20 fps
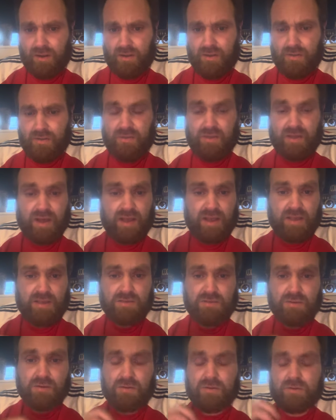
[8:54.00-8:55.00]
That is
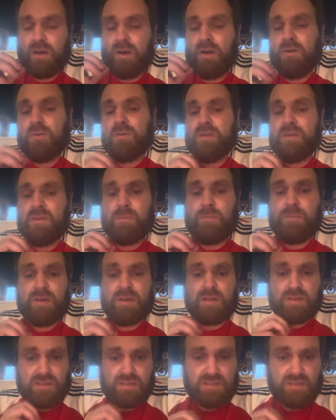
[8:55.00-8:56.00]
not only the
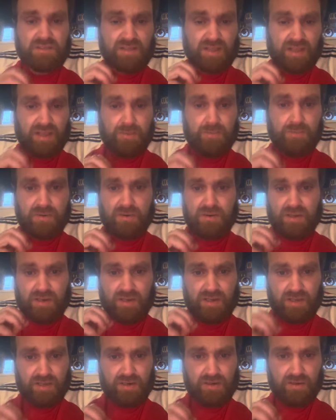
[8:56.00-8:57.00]
biggest statement in
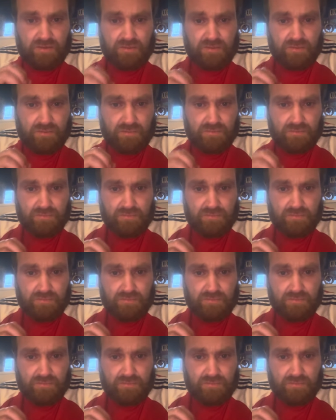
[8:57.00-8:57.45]
England